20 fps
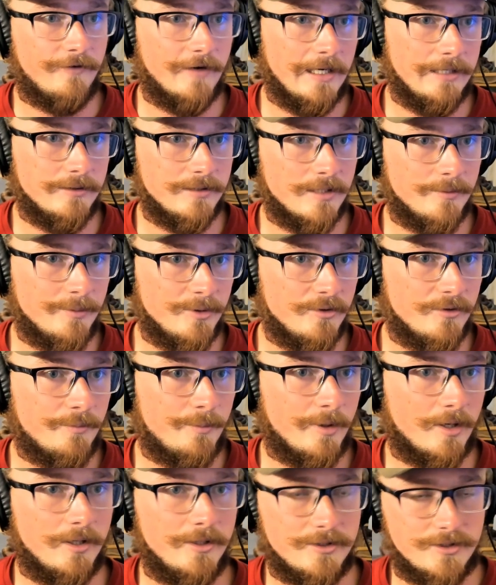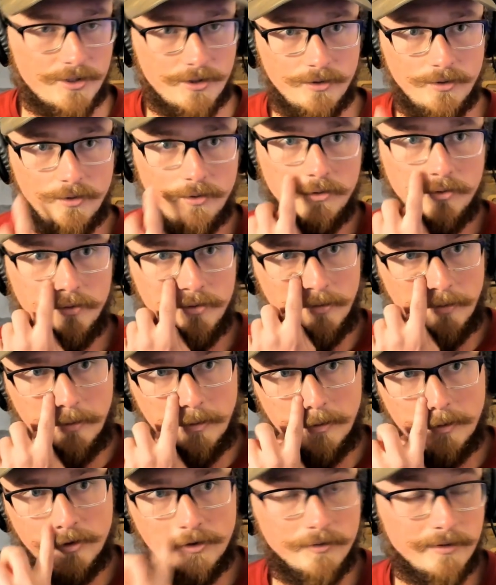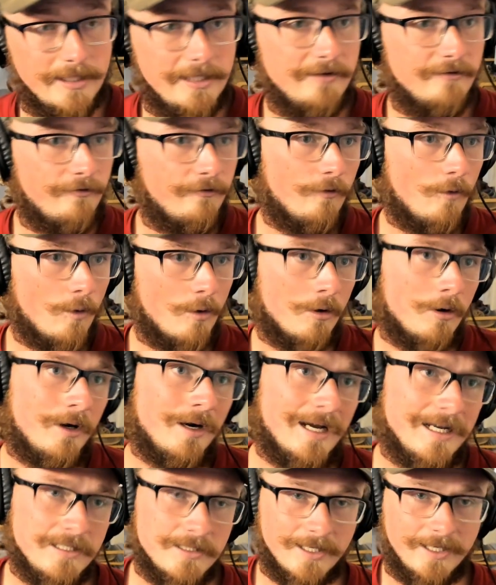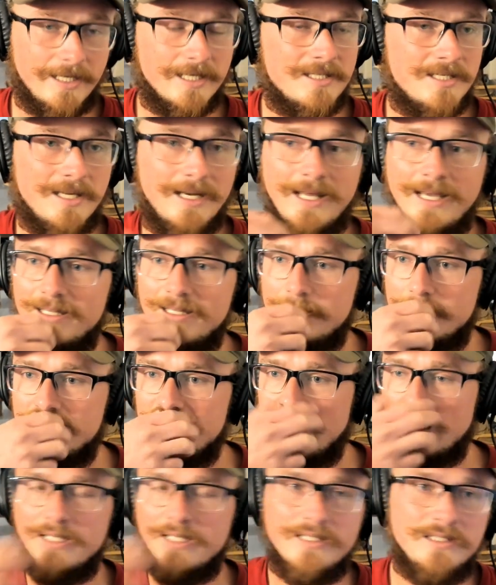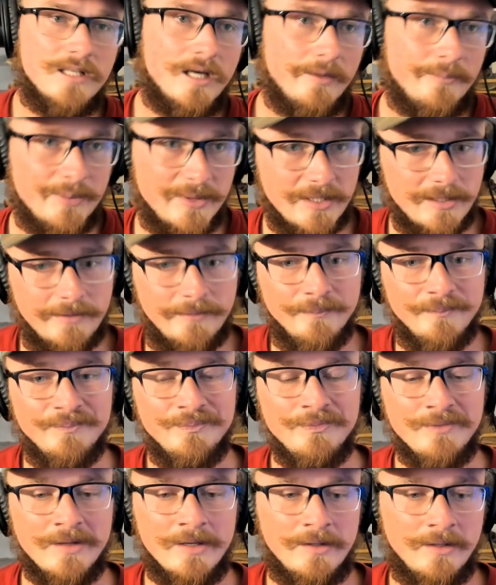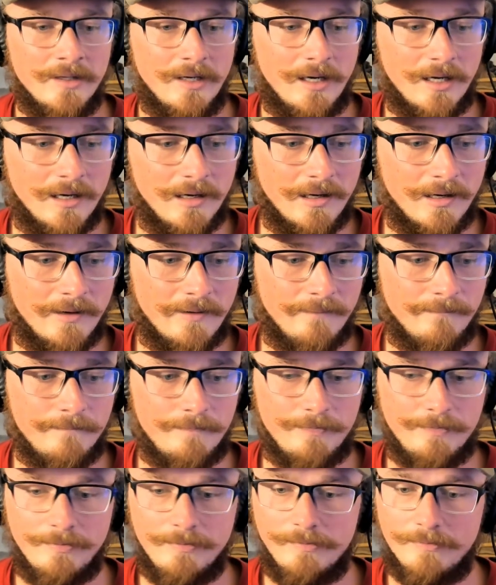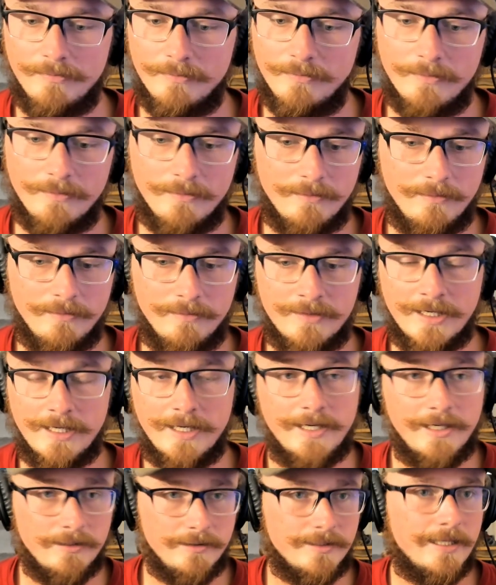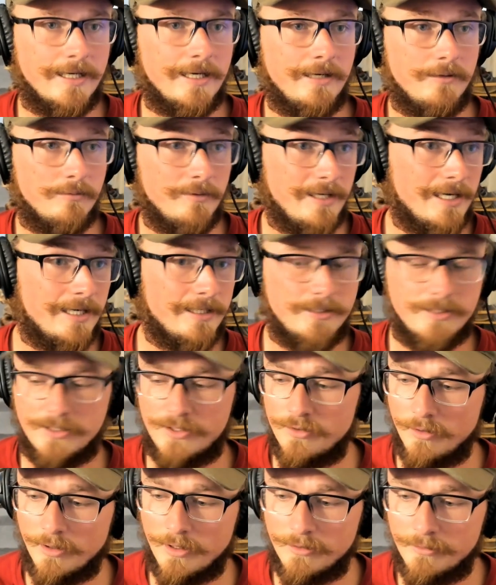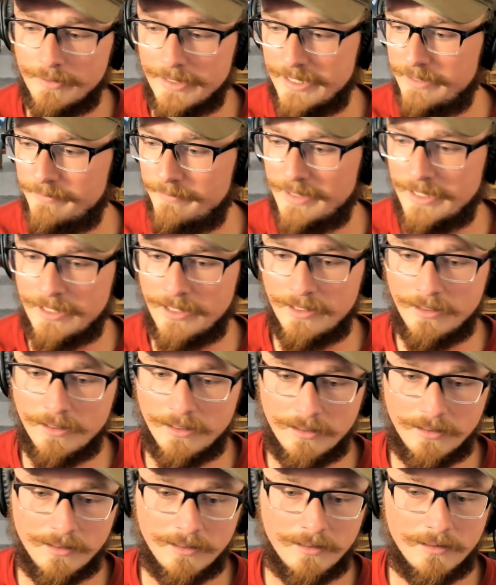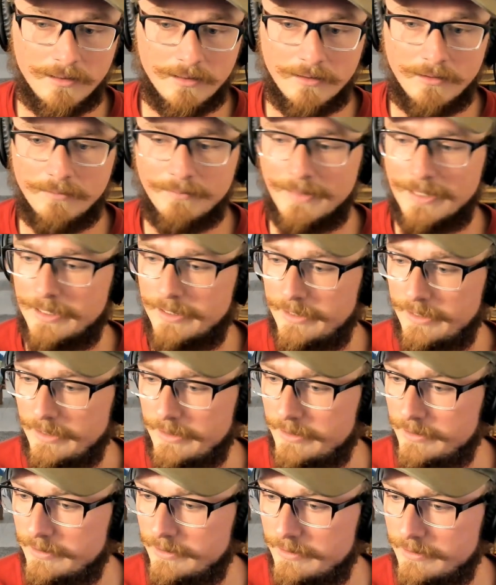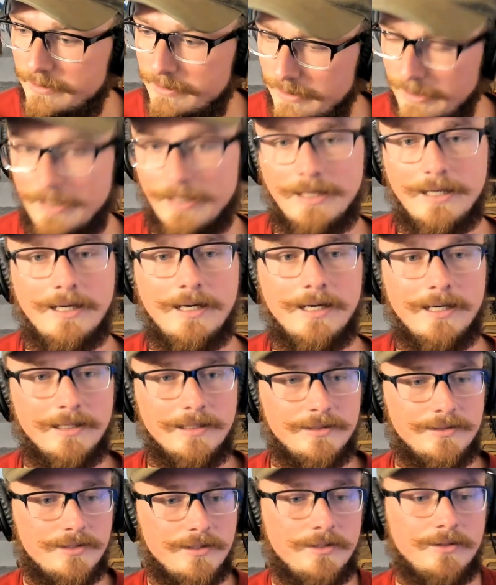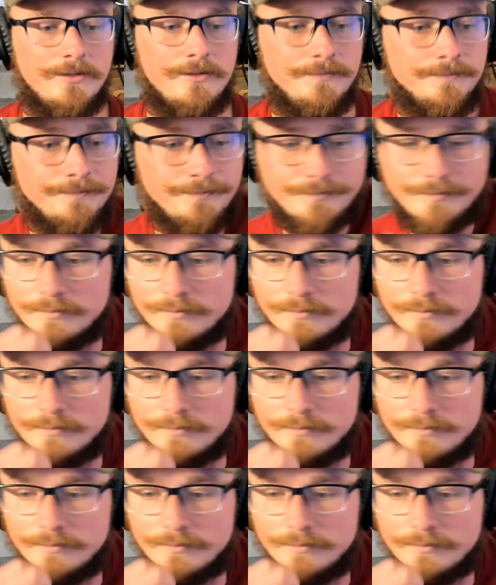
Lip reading: Fire in the Booth part 2, 3, and 4. Like I said, I had the Daily Duppy that I reacted to already, man. Oh my God, dude.